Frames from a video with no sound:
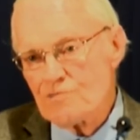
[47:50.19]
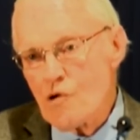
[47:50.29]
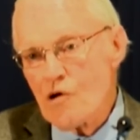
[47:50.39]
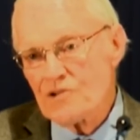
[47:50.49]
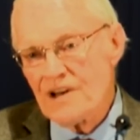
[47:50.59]

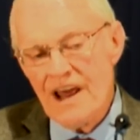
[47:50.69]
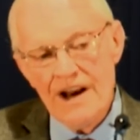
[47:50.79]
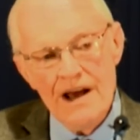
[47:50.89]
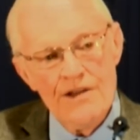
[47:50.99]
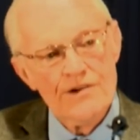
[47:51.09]
more than
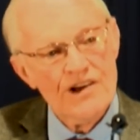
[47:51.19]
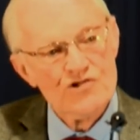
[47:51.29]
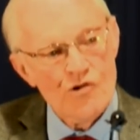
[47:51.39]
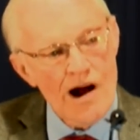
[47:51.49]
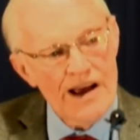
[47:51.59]
any other is
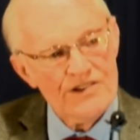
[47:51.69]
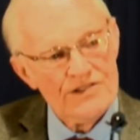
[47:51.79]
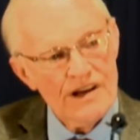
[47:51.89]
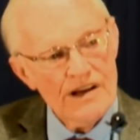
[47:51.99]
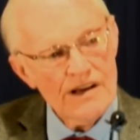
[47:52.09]
Christ,